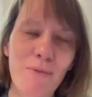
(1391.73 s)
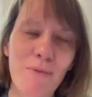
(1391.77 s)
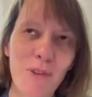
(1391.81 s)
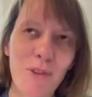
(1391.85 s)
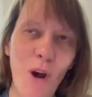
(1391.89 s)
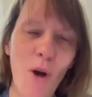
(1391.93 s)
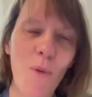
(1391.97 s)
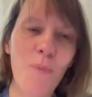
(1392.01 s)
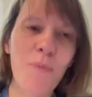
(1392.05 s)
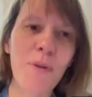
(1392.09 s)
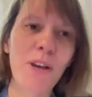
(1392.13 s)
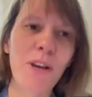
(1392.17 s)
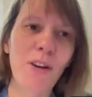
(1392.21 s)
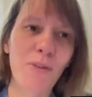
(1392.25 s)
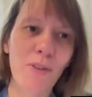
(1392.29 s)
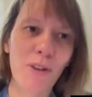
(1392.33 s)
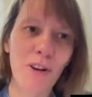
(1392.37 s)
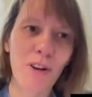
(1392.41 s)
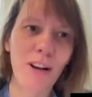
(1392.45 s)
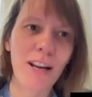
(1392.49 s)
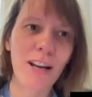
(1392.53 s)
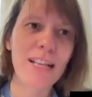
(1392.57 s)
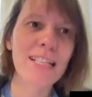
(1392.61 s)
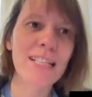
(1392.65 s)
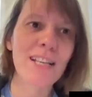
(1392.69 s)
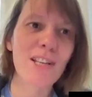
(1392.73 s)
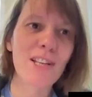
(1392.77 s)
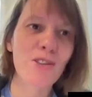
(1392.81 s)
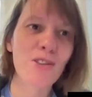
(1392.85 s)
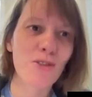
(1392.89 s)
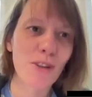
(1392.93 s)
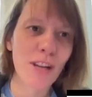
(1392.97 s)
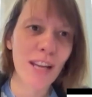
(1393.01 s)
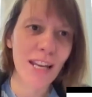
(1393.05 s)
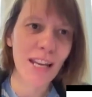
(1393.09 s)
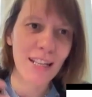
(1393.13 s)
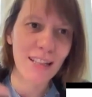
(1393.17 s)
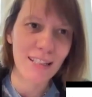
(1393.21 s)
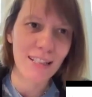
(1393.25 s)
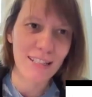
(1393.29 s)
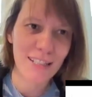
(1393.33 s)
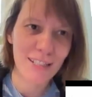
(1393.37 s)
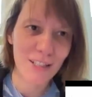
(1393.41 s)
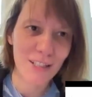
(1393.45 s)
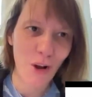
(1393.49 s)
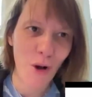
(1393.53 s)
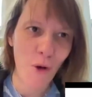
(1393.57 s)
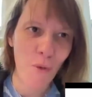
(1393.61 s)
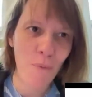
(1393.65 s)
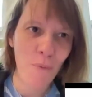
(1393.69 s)
topic of colonization, it
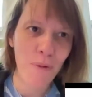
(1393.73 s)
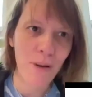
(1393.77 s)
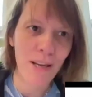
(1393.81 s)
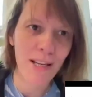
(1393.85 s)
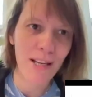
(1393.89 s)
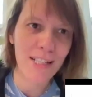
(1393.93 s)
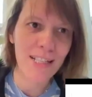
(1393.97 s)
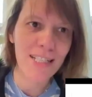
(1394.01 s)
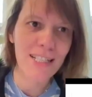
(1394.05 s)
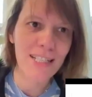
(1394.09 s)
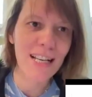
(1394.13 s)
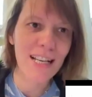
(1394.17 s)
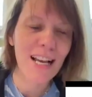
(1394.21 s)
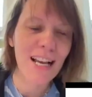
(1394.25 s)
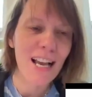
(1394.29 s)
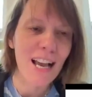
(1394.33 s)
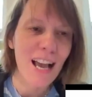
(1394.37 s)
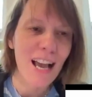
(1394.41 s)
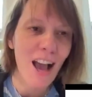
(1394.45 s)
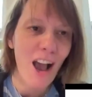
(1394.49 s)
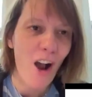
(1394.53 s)
is complex